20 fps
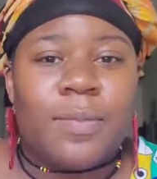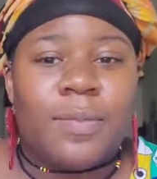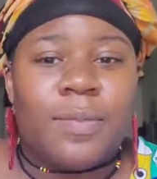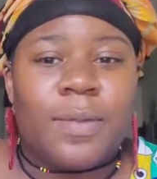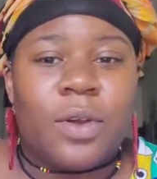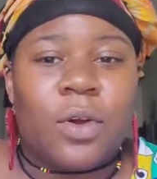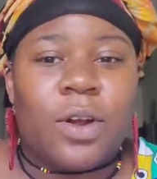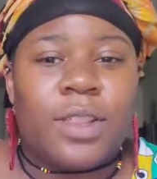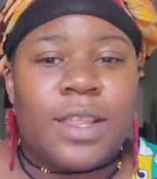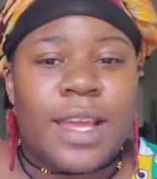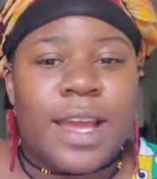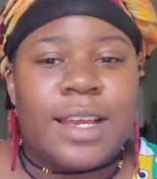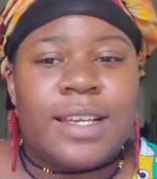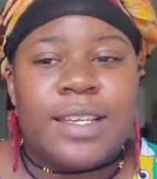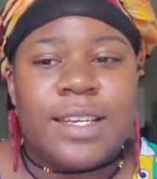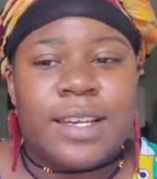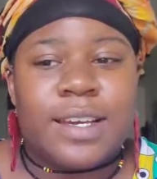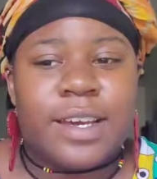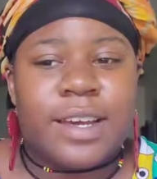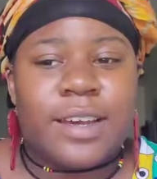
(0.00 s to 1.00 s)
Or the
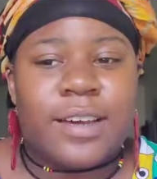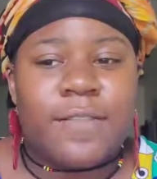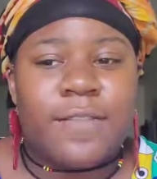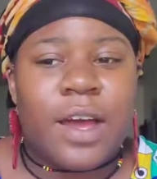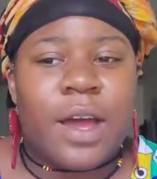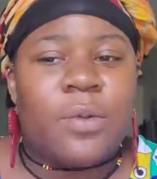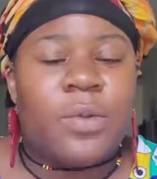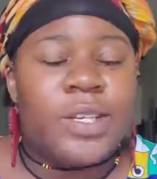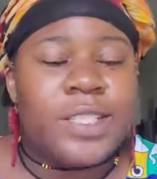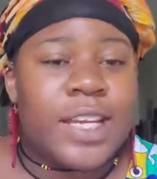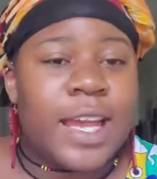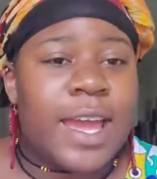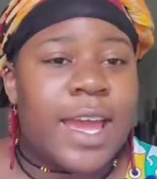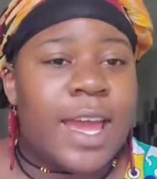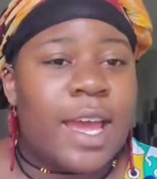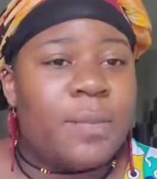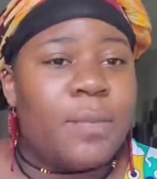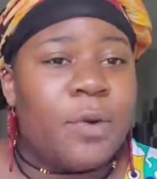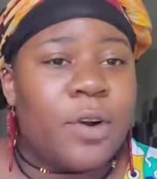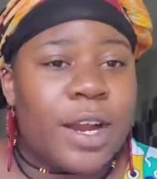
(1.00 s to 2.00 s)
idea of, I wish I
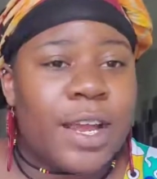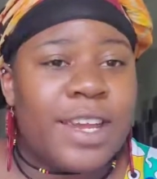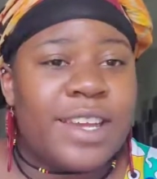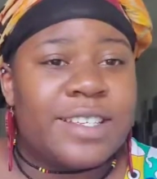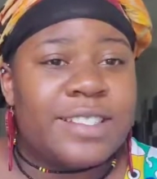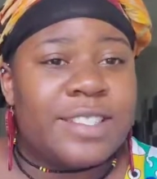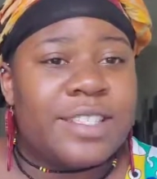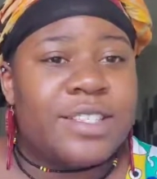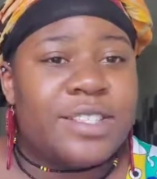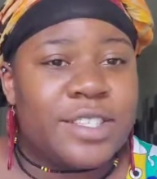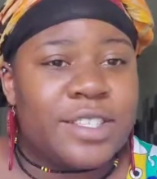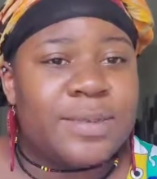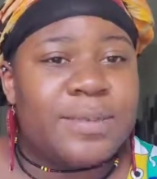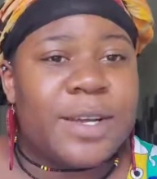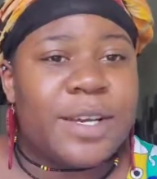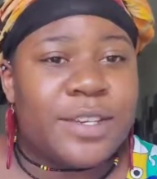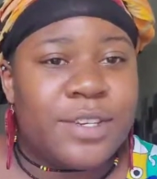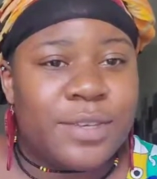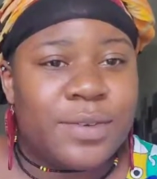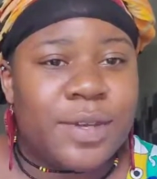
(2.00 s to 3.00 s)
had more hands than just my
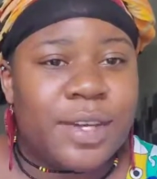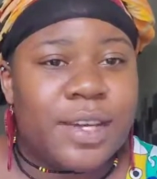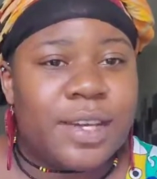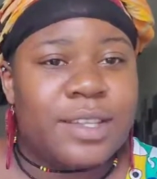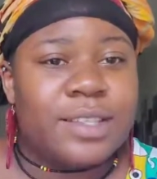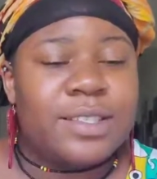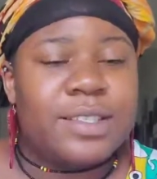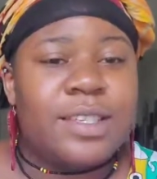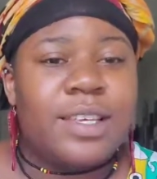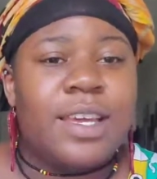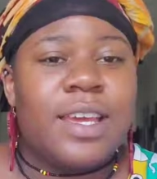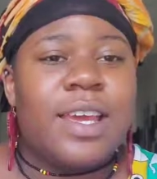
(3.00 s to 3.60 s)
two hands.